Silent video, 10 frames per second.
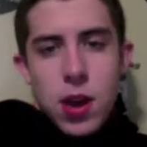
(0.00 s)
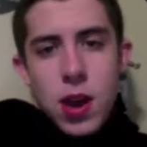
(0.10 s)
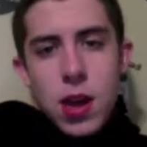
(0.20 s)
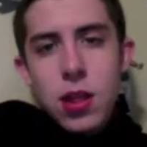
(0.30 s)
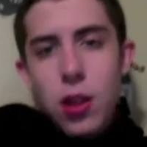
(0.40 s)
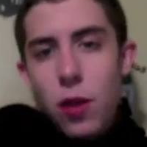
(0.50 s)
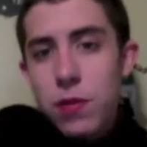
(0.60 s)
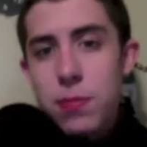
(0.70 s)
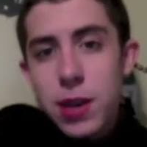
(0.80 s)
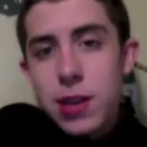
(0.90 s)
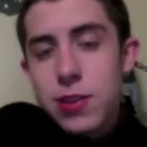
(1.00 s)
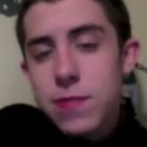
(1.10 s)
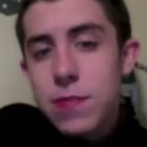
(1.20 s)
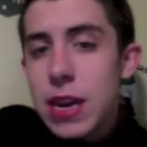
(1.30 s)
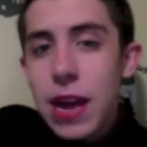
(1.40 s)
Hello everybody, it's
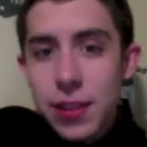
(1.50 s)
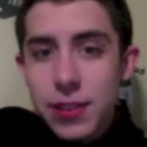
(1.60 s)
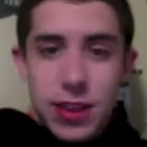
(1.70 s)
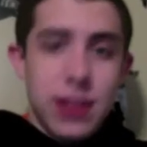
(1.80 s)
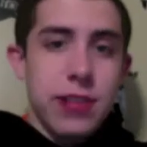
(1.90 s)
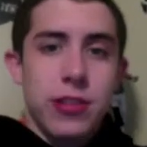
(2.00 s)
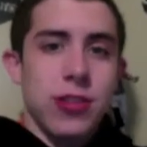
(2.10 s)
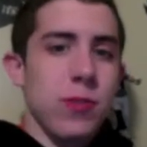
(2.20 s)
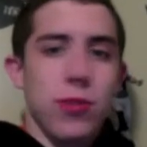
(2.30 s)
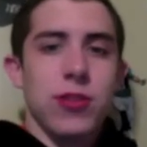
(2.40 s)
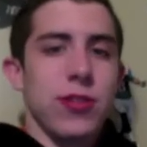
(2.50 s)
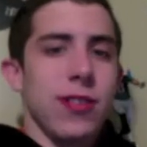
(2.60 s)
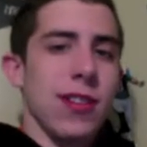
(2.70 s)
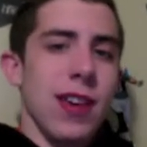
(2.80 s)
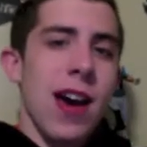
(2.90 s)
me, Alexander, Sports
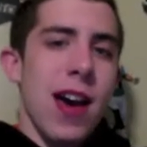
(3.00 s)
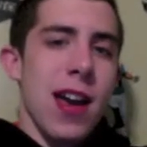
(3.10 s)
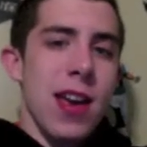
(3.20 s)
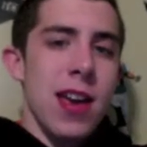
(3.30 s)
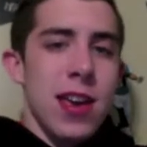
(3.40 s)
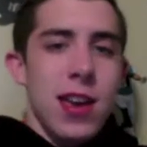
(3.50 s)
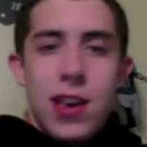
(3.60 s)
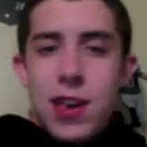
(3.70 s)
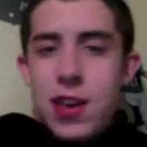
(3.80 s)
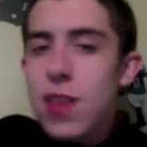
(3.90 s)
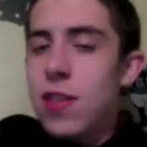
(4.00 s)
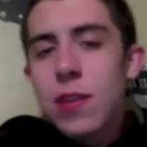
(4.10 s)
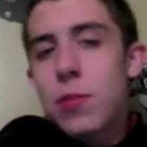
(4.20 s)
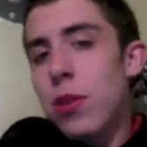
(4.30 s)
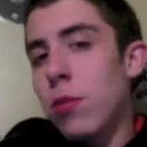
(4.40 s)
Talk Guy. And this
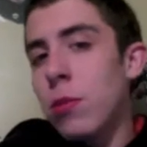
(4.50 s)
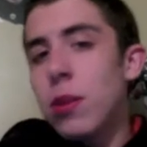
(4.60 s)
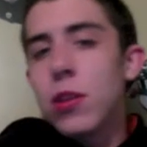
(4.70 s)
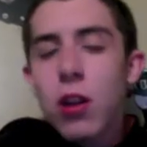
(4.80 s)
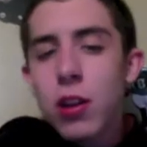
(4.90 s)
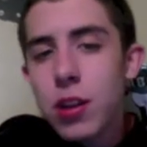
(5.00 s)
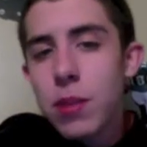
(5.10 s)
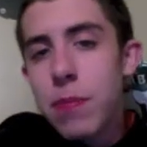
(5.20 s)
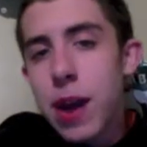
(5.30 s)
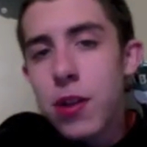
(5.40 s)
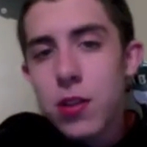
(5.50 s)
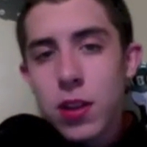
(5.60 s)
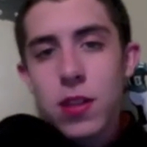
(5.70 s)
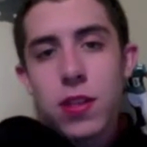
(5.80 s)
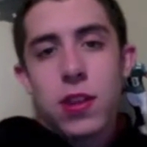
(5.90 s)
episode we'll be talking about
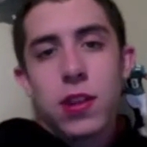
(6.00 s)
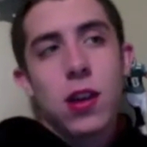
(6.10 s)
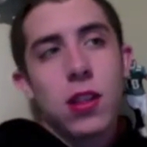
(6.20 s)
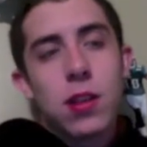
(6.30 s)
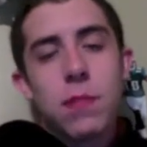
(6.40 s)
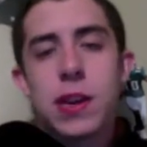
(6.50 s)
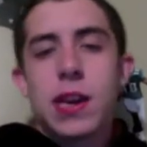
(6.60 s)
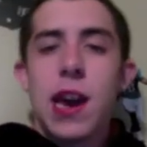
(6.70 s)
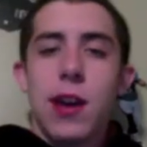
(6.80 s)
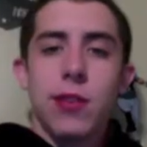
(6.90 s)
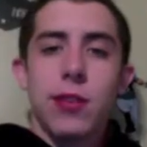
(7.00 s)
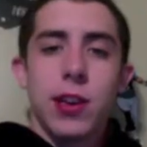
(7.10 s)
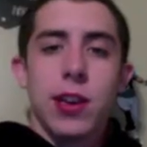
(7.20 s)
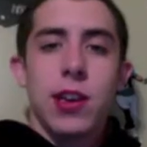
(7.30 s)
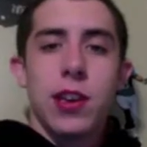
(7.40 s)
the Olympic outlook
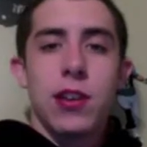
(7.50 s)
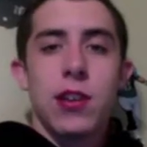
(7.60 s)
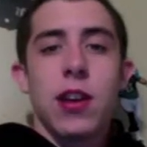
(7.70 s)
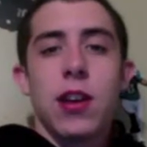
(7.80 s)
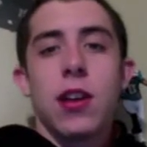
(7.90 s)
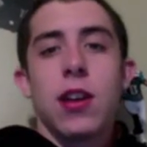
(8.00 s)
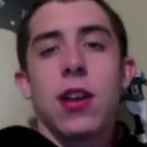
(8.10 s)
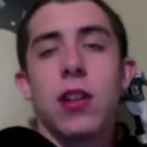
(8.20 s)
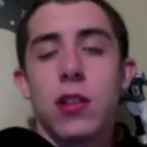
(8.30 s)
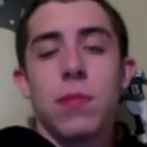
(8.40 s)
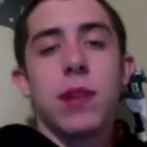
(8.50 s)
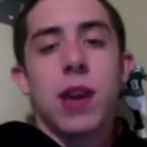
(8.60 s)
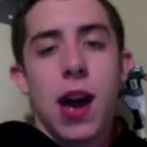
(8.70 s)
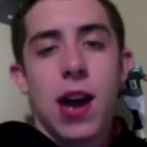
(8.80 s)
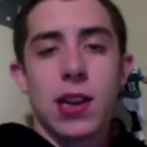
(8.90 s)
in Olympic
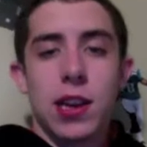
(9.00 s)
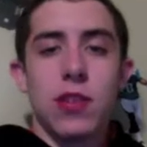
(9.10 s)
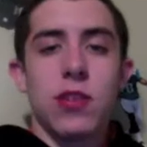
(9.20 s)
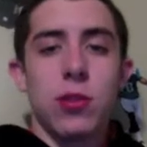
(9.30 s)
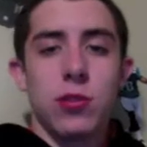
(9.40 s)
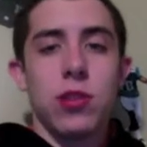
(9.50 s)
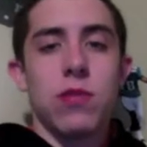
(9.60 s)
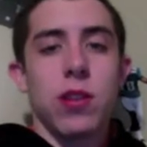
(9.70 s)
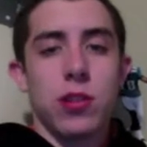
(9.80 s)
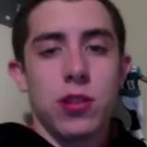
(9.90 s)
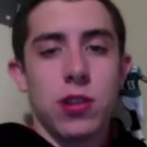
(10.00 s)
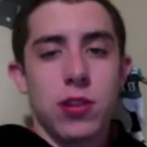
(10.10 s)
hockey in Sochi, Russia.